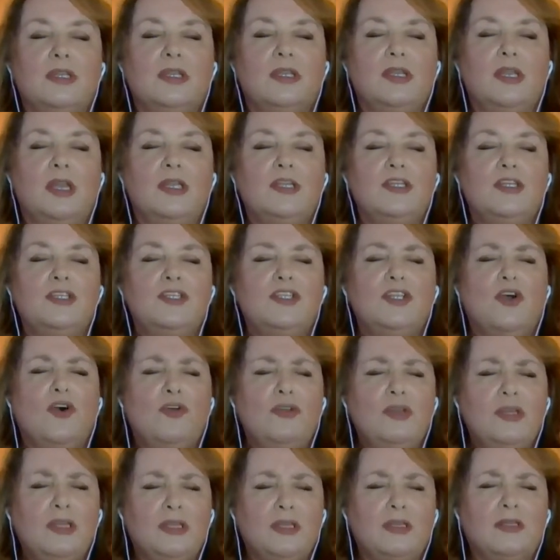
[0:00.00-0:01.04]
And just
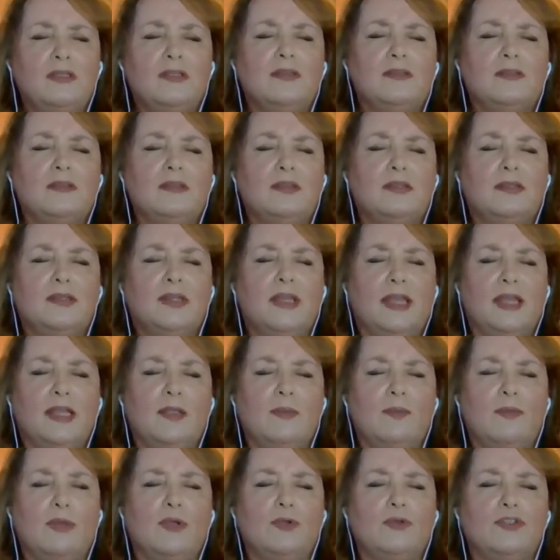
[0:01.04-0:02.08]
honour that
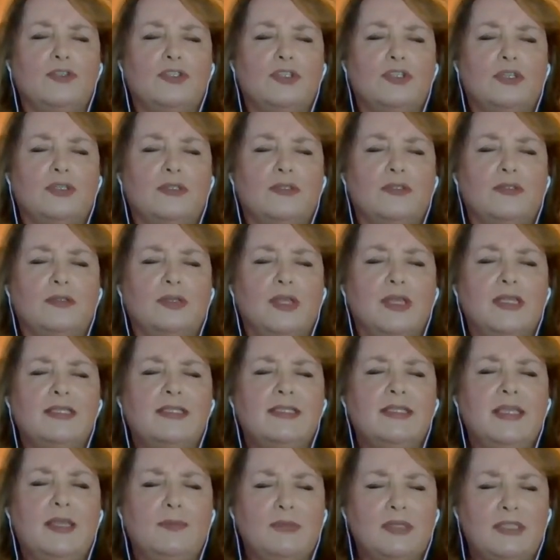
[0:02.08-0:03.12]
emotion,
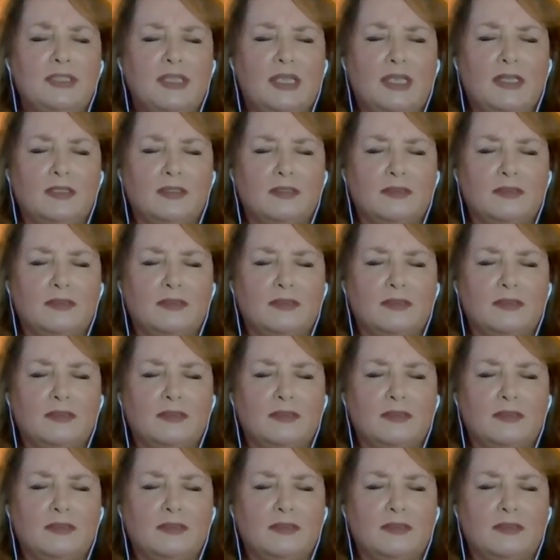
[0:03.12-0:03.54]
accept it.